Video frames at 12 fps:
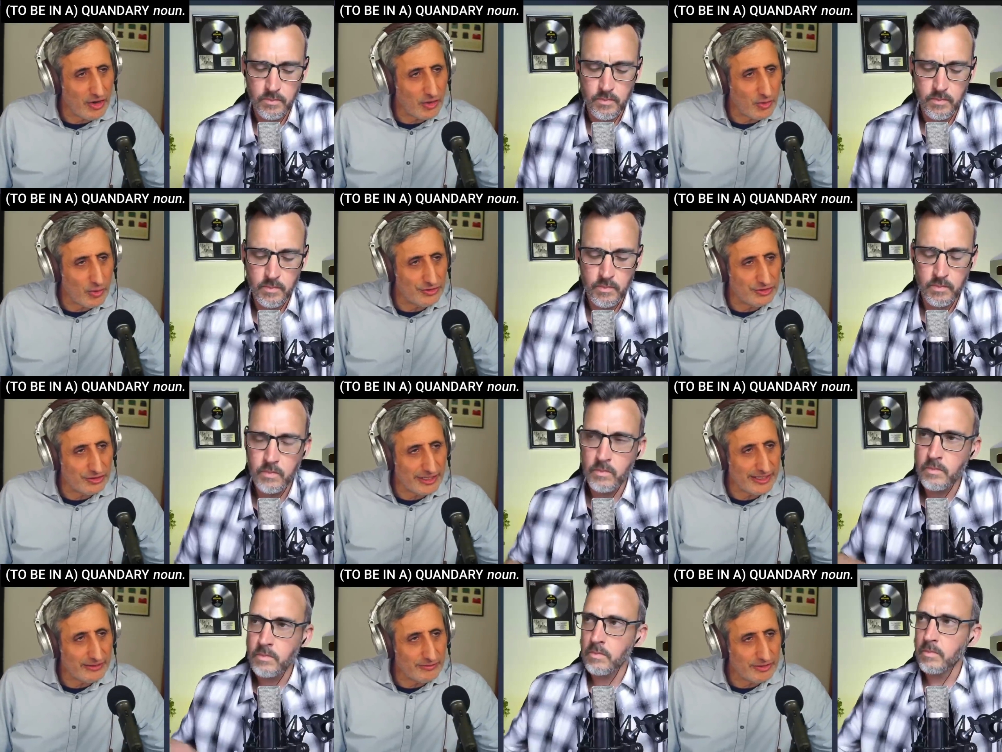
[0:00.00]
Speaker 1: or
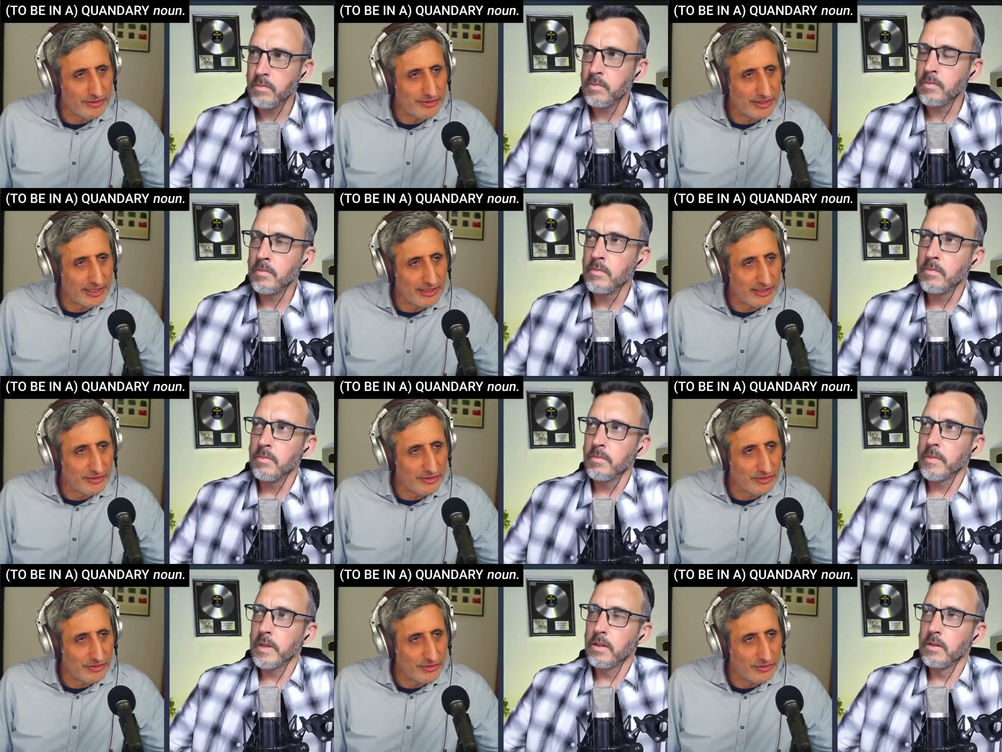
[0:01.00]
quandary? Would you say
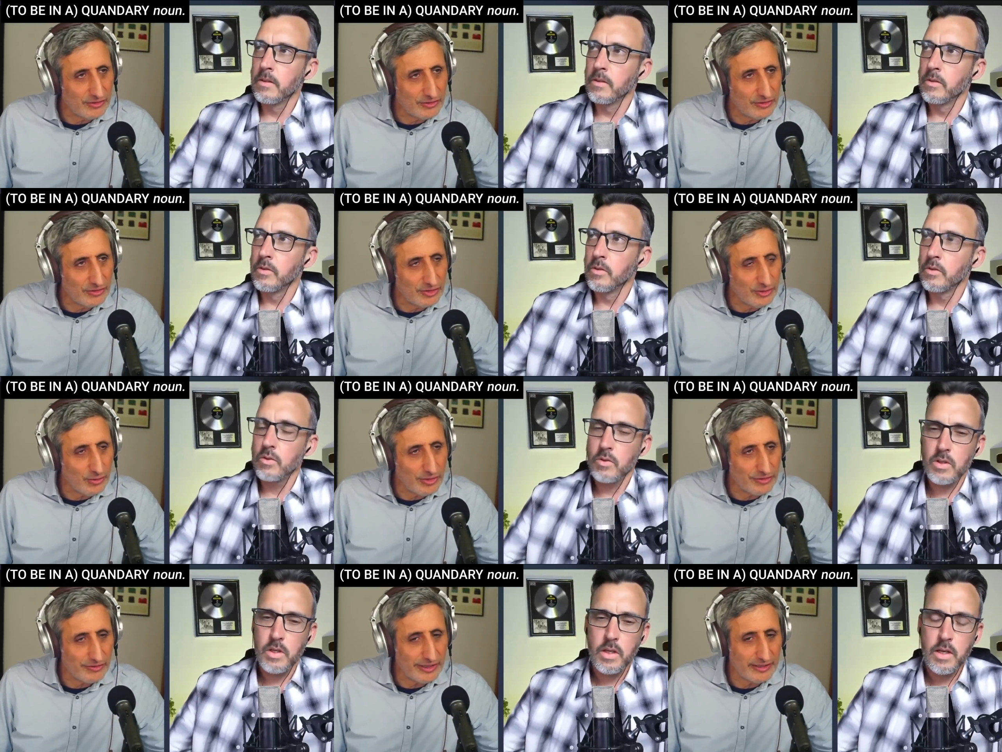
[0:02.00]
two or
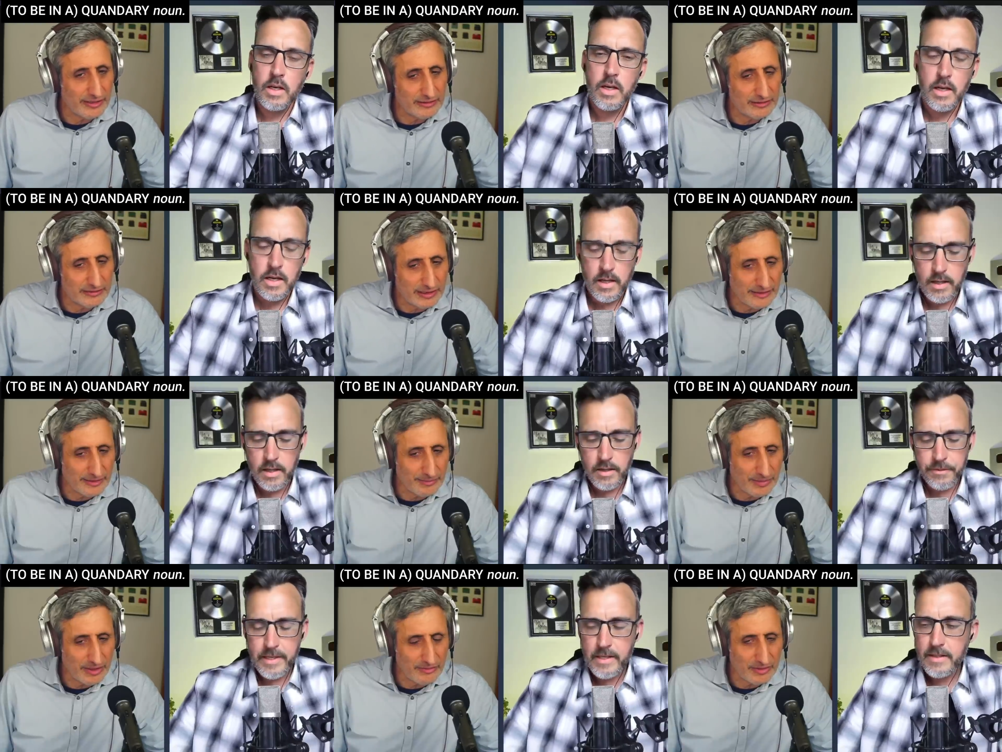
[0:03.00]
three?
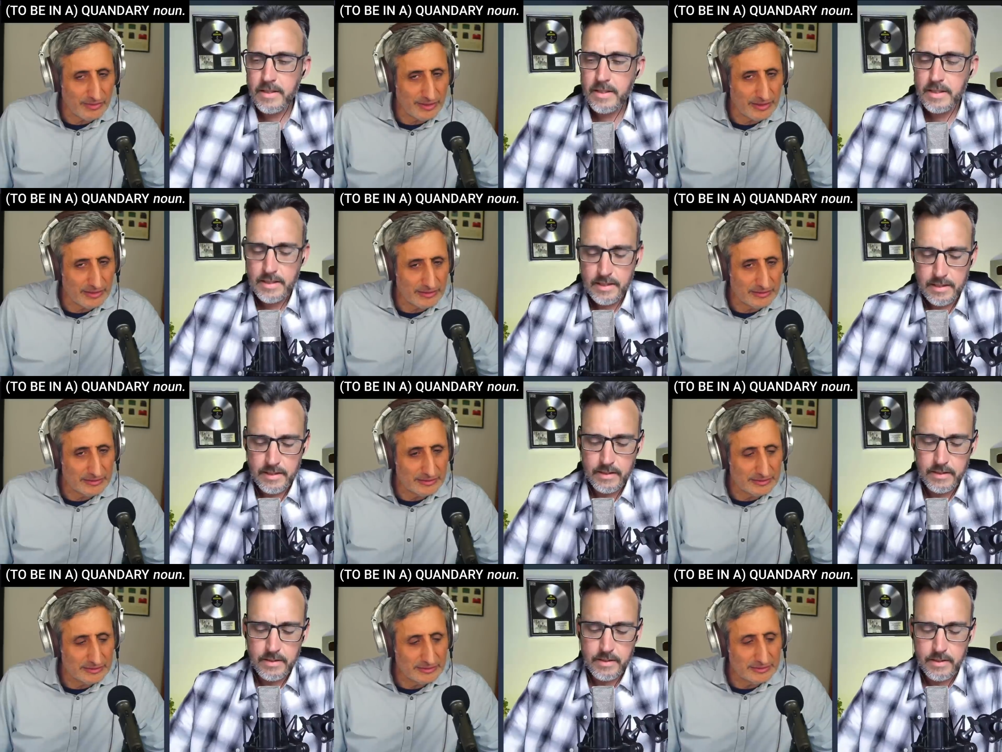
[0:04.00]
I think. I think
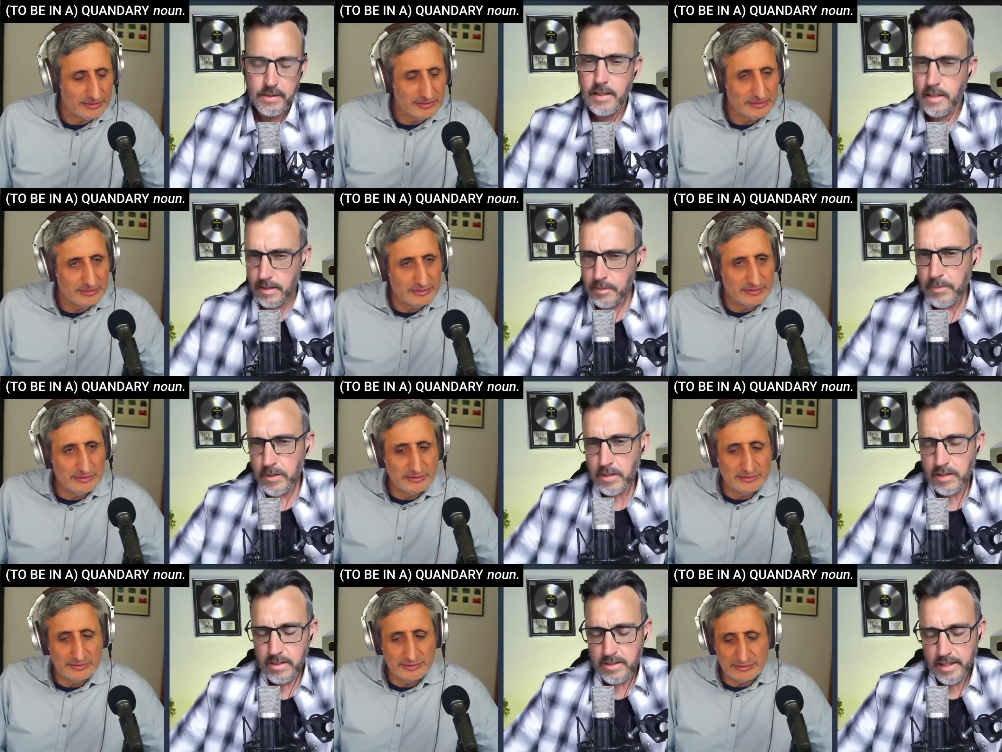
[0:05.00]
Speaker 2: yeah, I think
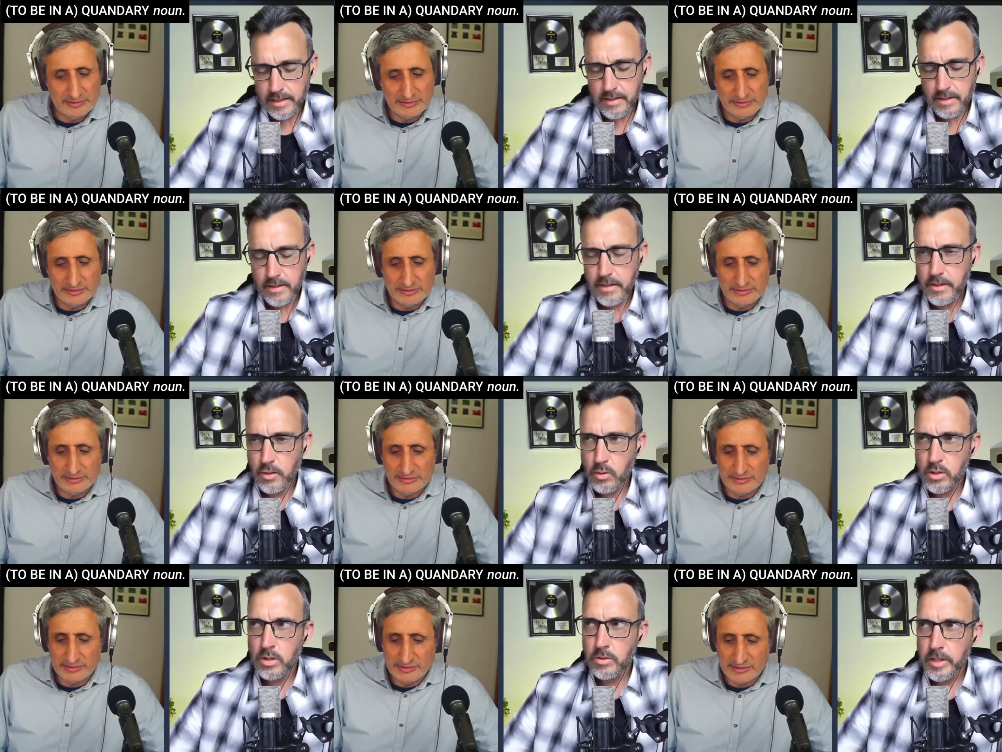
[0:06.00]
I think technically
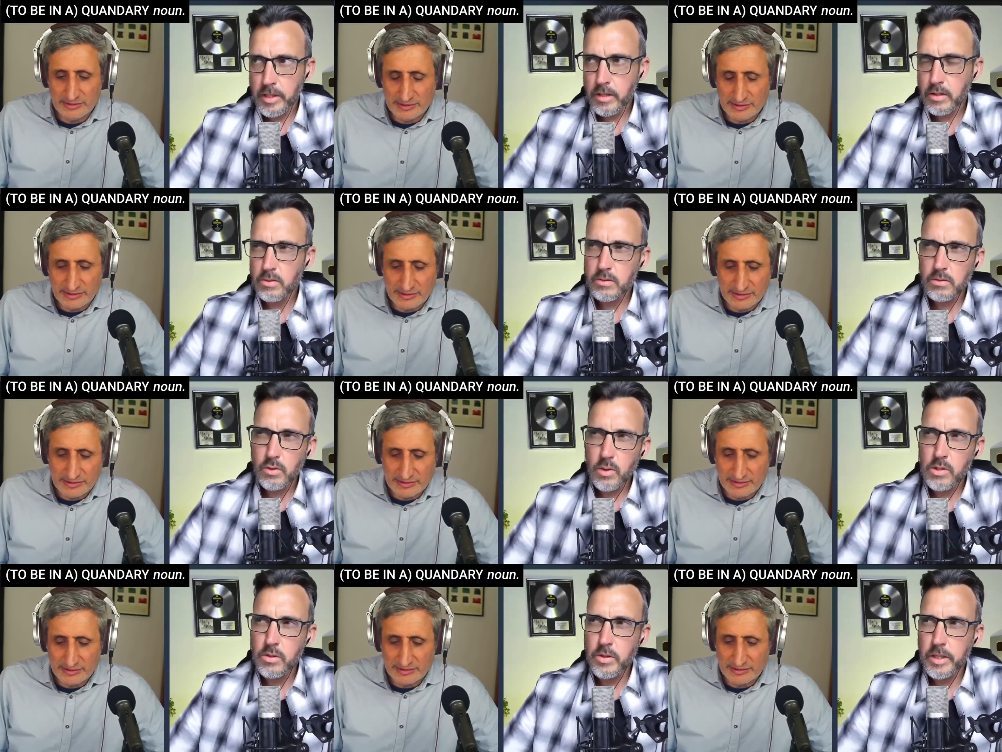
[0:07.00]
quandary,
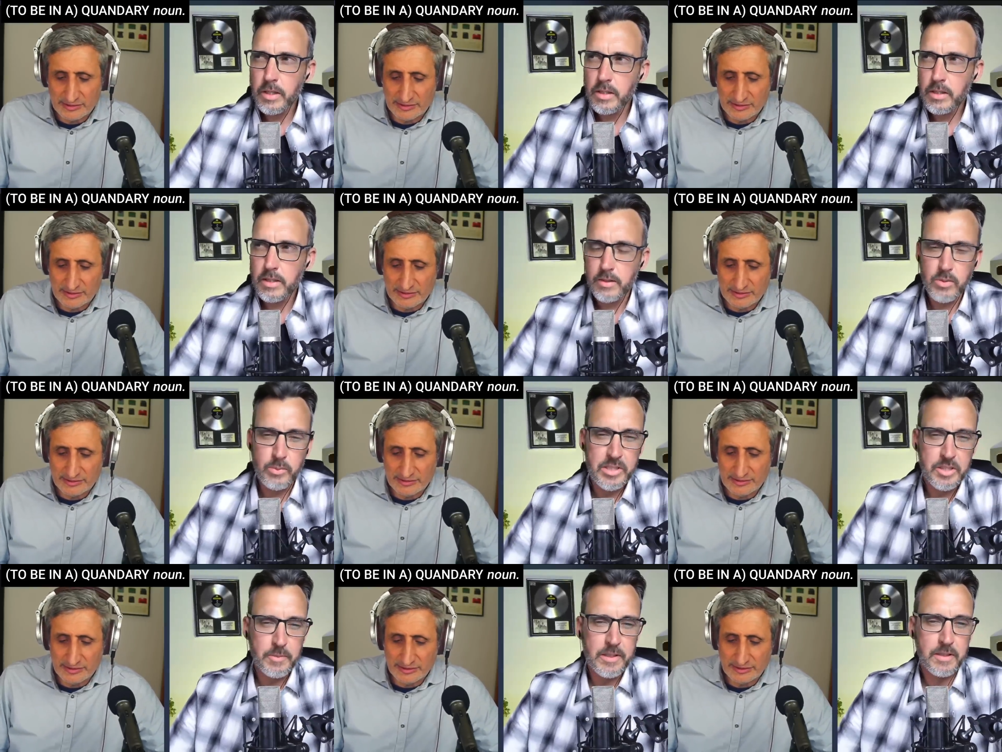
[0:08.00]
quandary. I think when
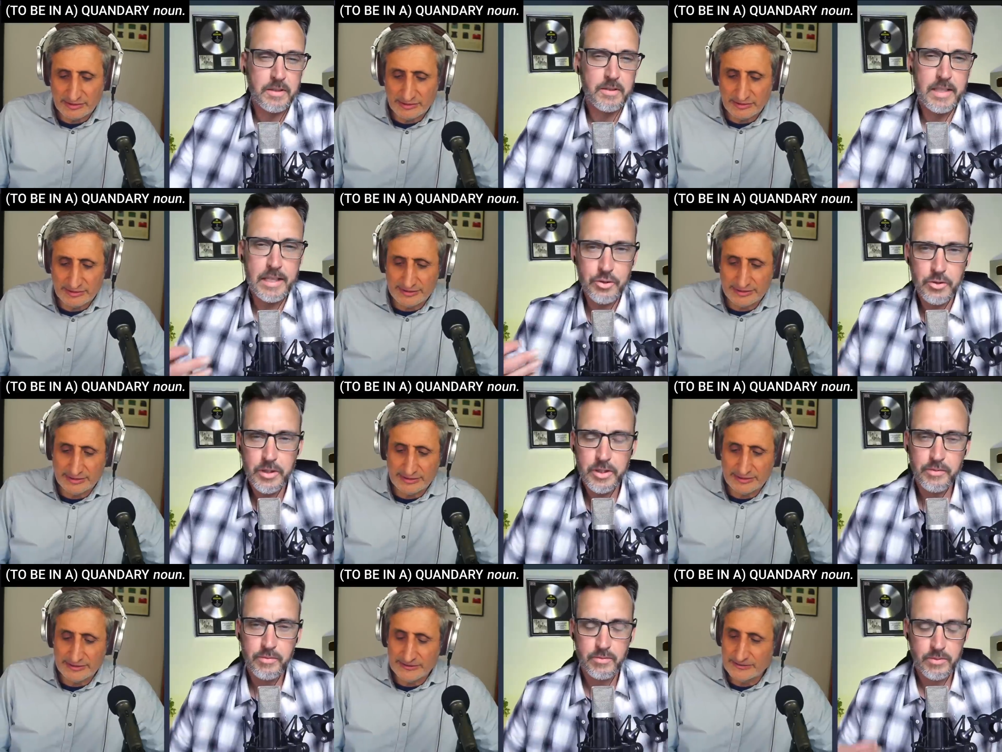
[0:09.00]
we speak
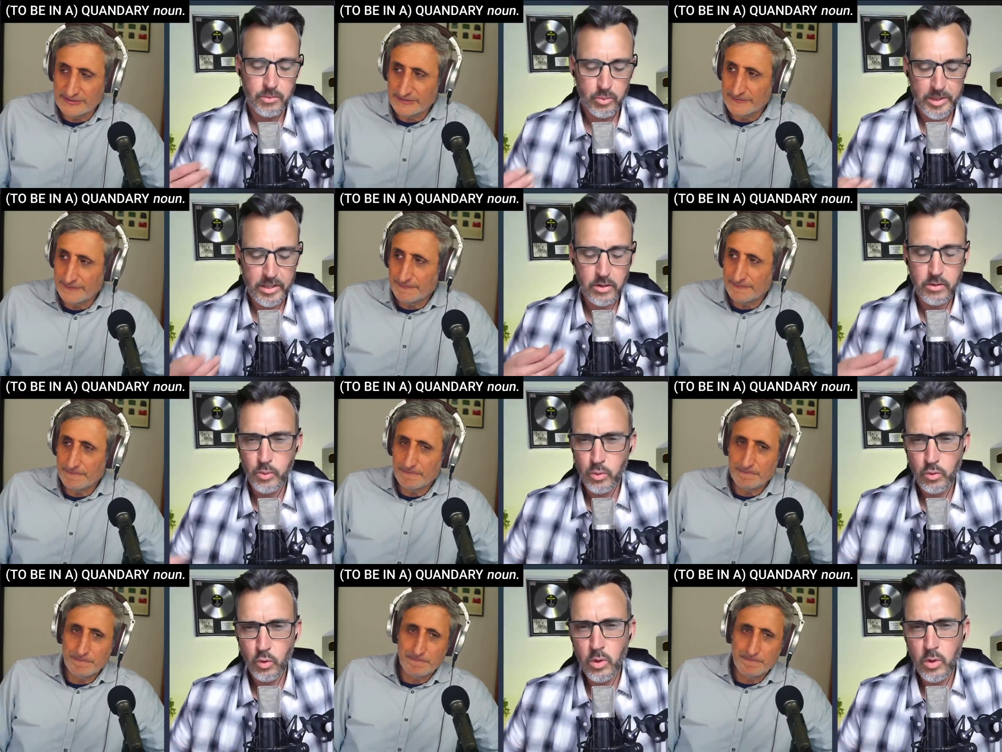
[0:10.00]
naturally, um, it would be con-